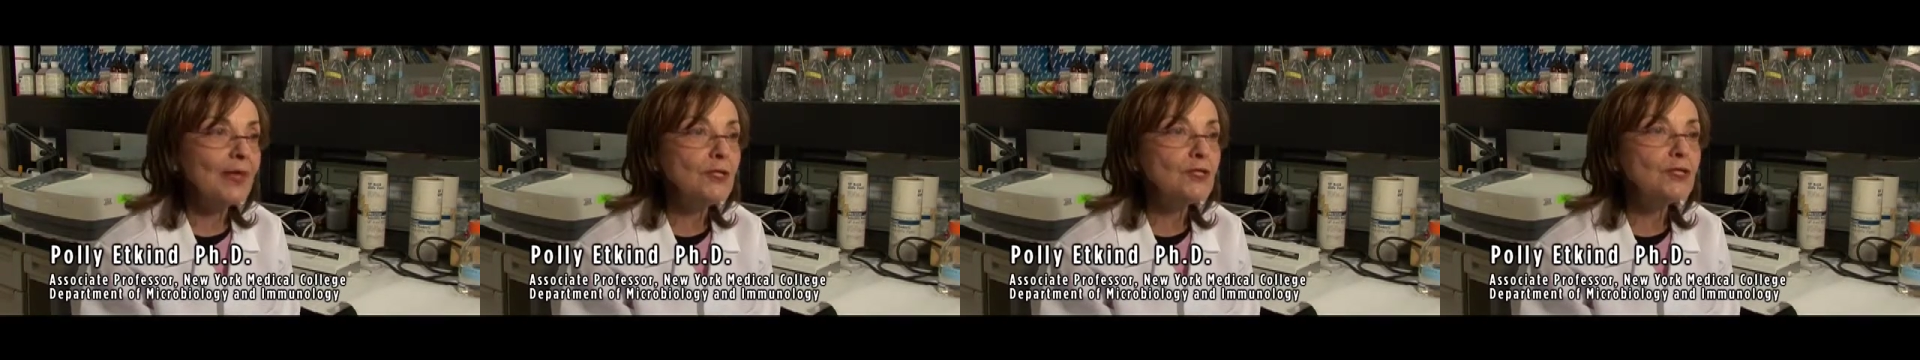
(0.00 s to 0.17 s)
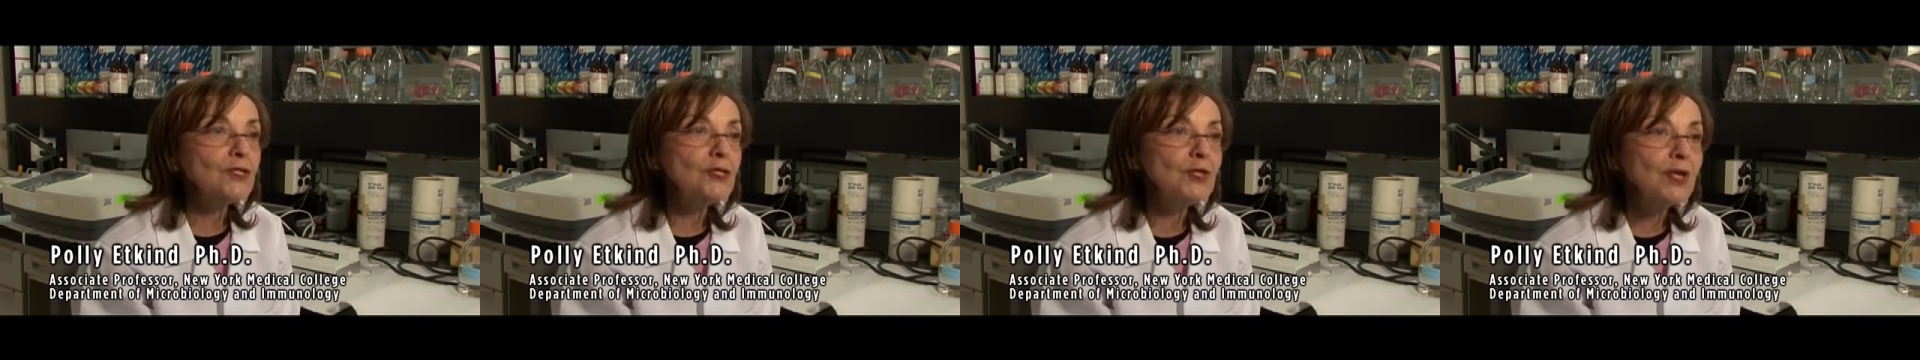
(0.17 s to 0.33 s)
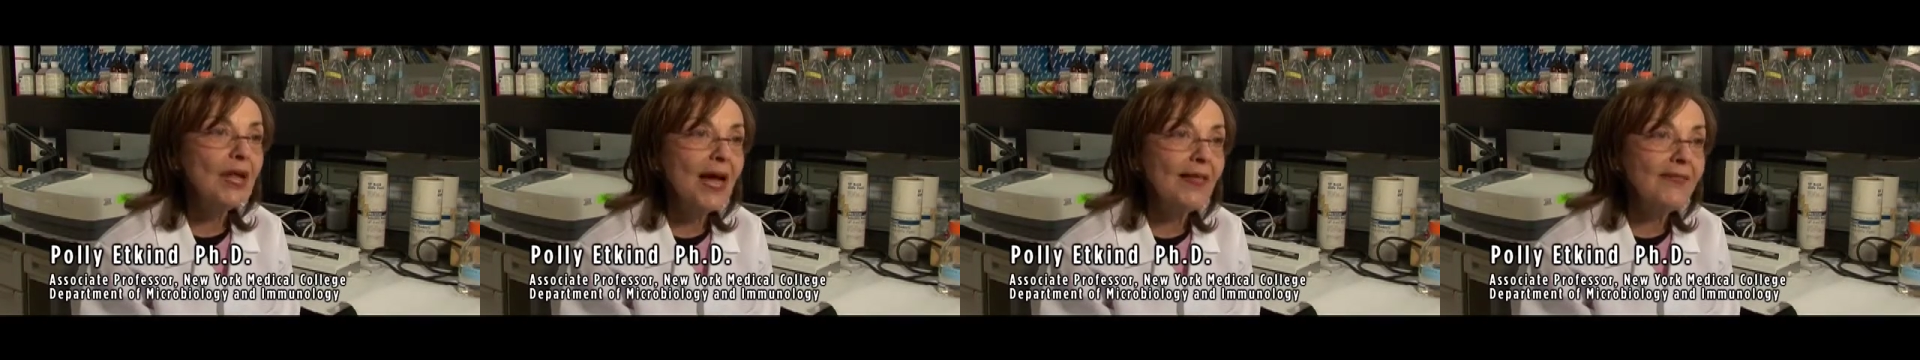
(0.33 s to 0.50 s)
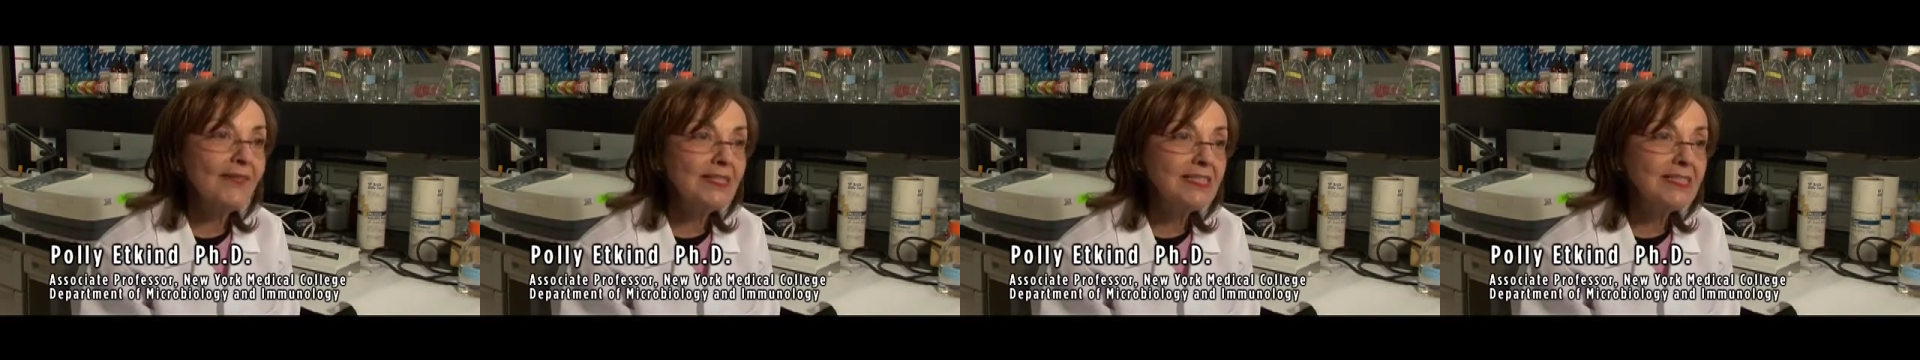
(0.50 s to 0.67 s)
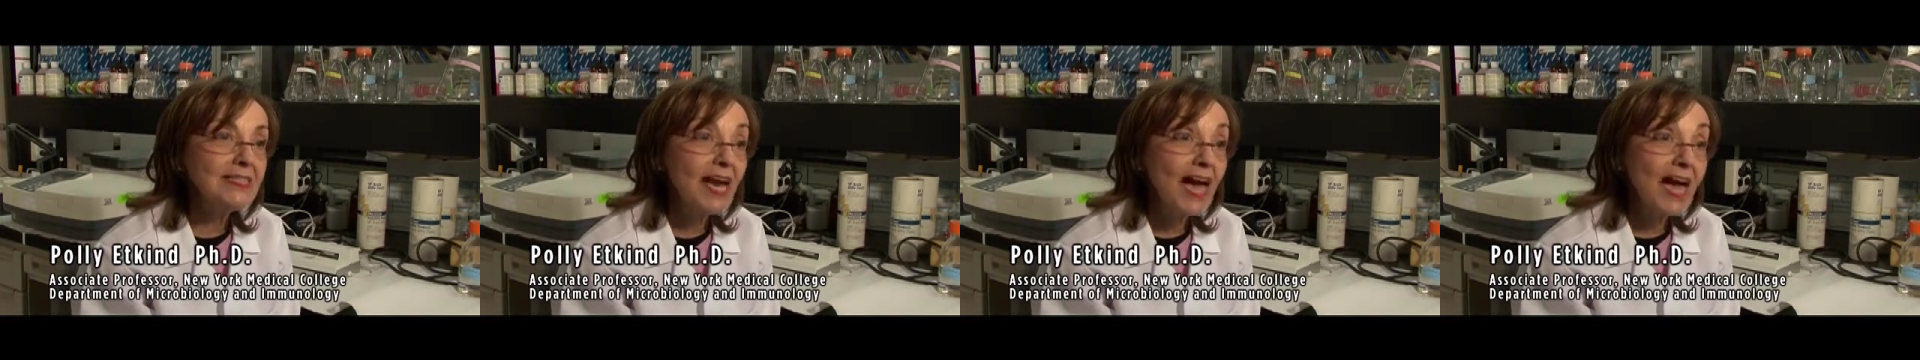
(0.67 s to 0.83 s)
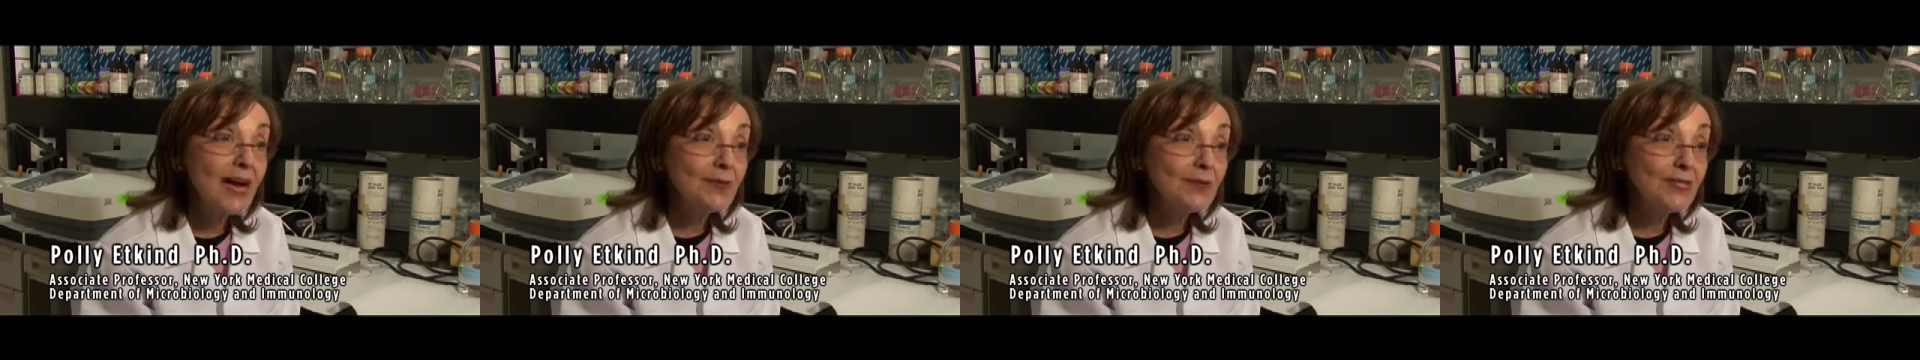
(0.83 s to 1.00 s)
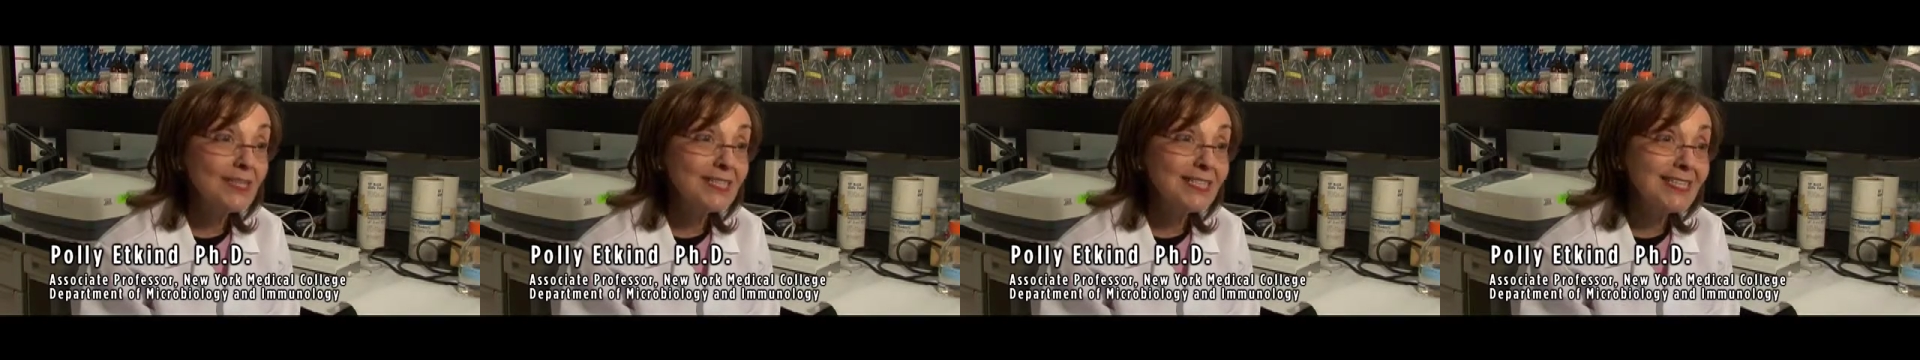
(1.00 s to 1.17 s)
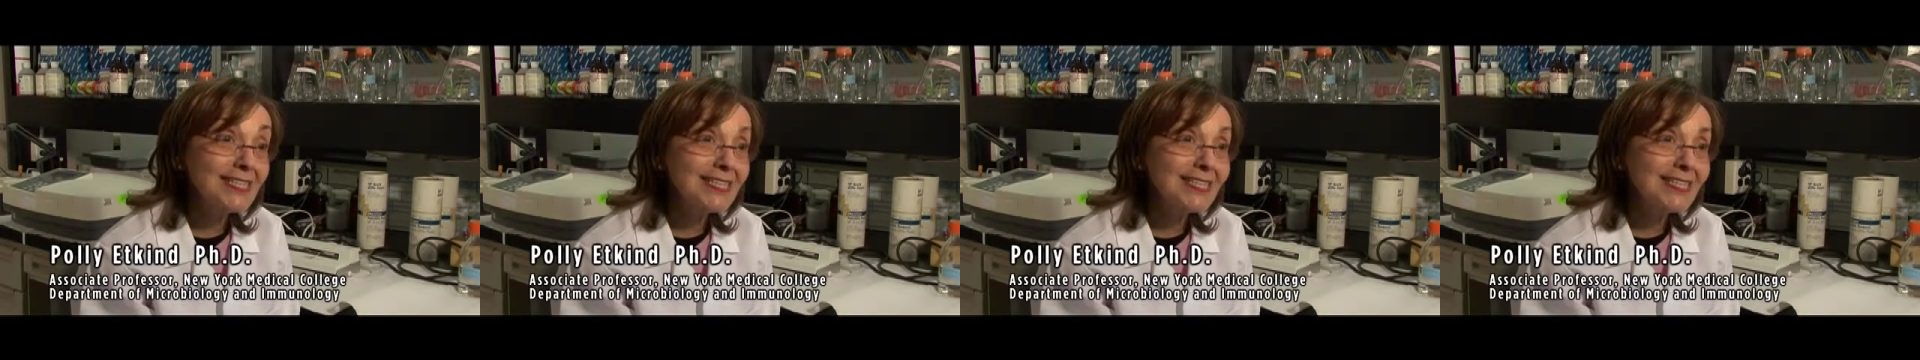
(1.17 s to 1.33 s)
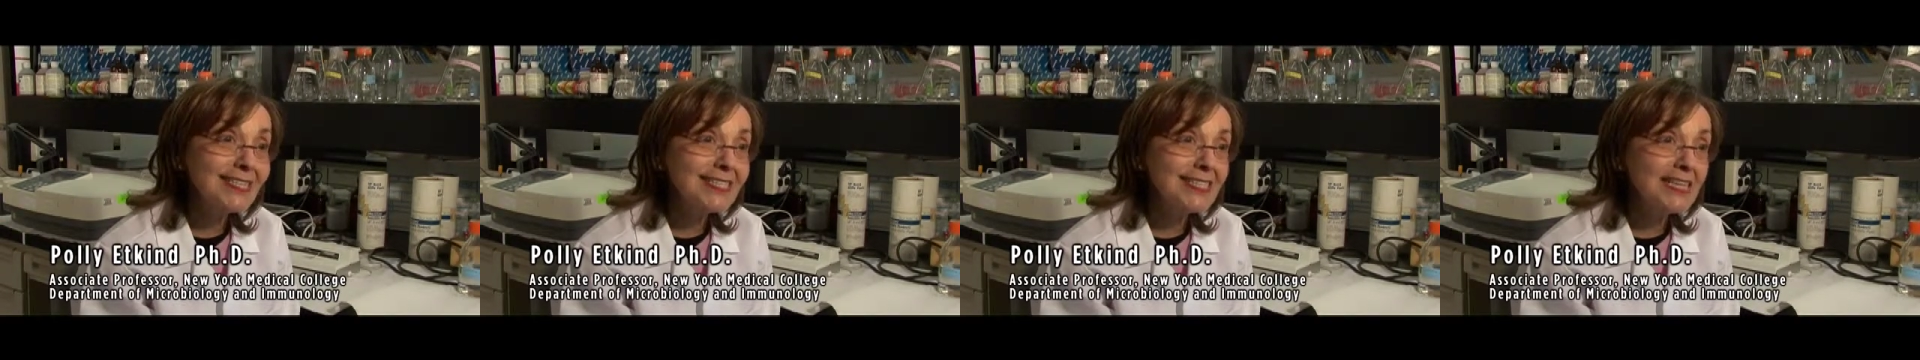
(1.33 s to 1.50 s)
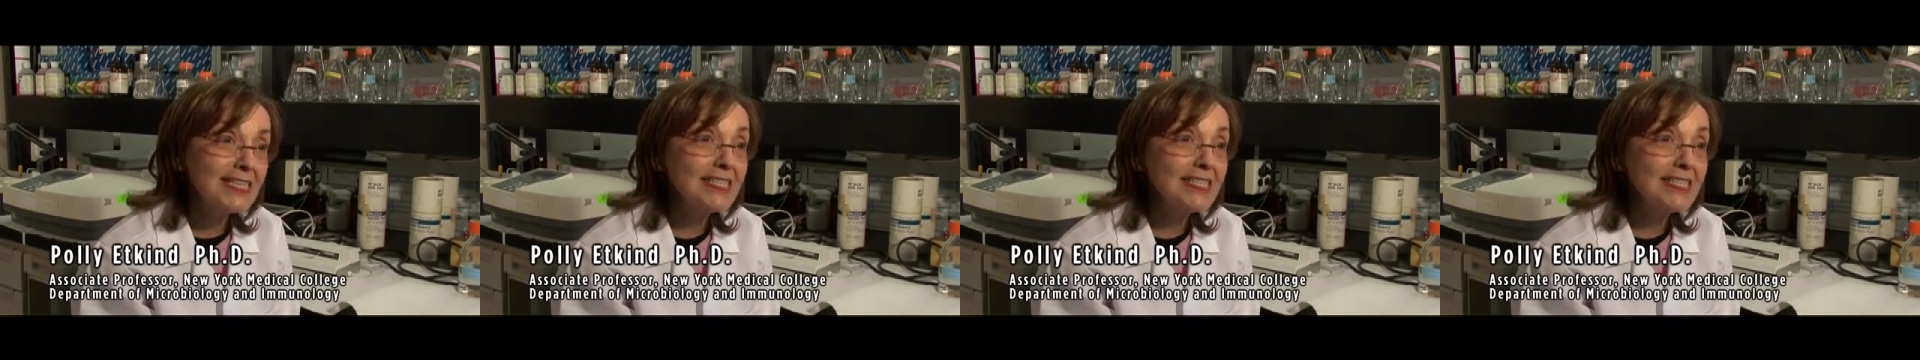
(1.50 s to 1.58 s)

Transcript: turn on these tyrosines,